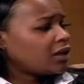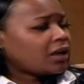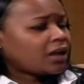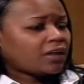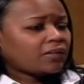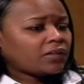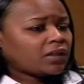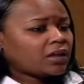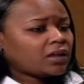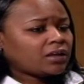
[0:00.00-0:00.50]

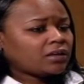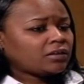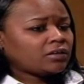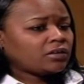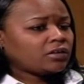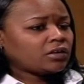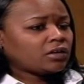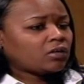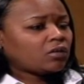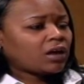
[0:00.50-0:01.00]
And then,
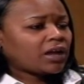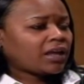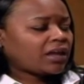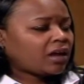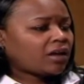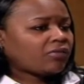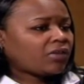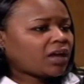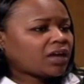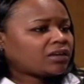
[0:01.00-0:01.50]
you know, I,
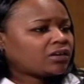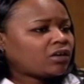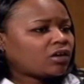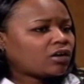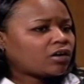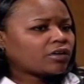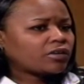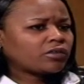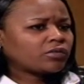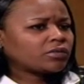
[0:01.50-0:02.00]
have had to
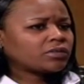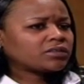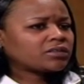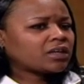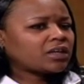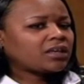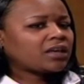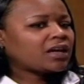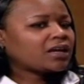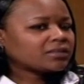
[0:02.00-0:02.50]
argue and
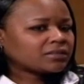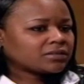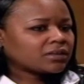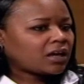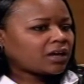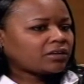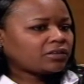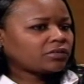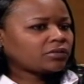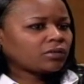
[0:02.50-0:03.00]
say, yes,
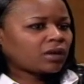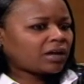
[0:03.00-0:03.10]
I do.